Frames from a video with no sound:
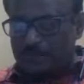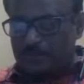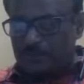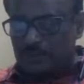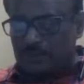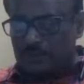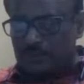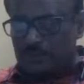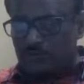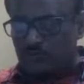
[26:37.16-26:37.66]

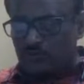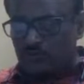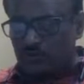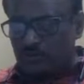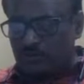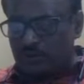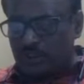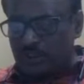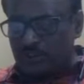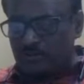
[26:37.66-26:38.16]

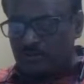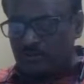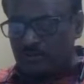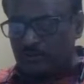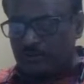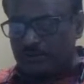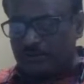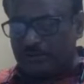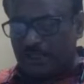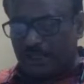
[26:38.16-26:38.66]
consultation with
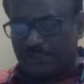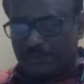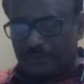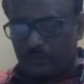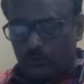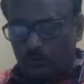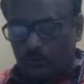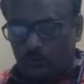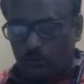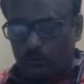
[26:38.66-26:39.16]
the High
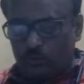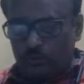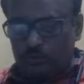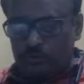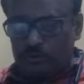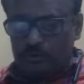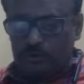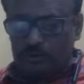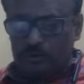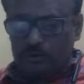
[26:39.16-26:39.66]
Court,
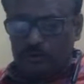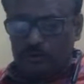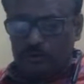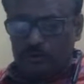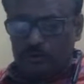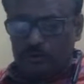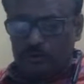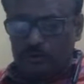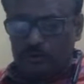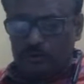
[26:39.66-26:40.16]

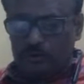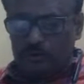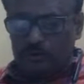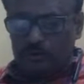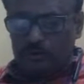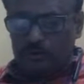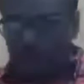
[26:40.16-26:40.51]
alter